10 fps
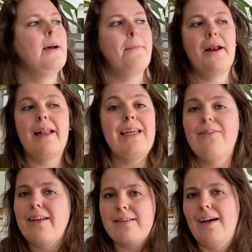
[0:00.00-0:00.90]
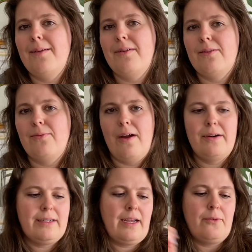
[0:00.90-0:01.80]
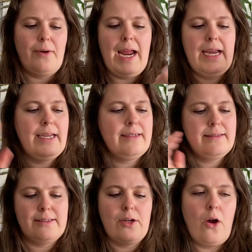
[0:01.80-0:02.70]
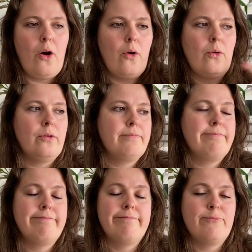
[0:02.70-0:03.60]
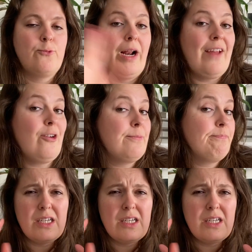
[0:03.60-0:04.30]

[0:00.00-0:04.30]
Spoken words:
but I live in a climate where it can rain, snow, whatever.